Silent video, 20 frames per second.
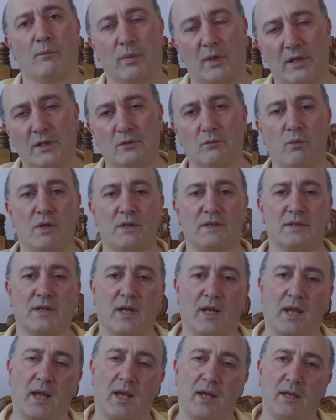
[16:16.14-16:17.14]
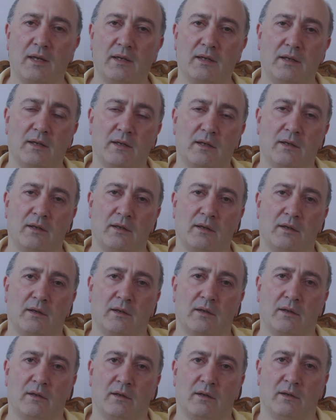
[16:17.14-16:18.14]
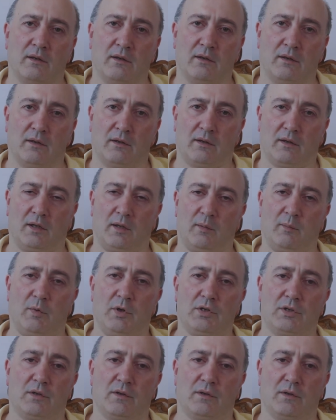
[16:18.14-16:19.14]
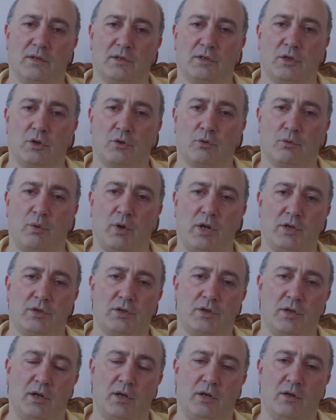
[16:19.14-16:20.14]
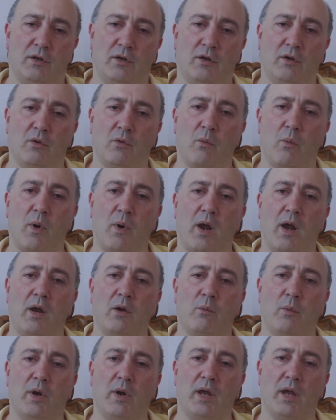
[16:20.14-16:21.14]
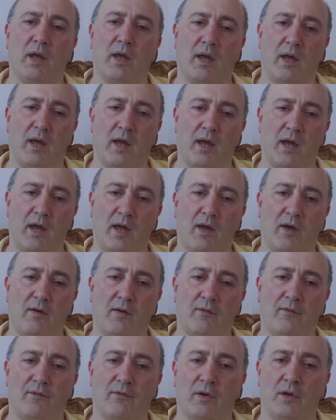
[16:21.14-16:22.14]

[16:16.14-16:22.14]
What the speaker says: Please, once again, imagine the situation when we have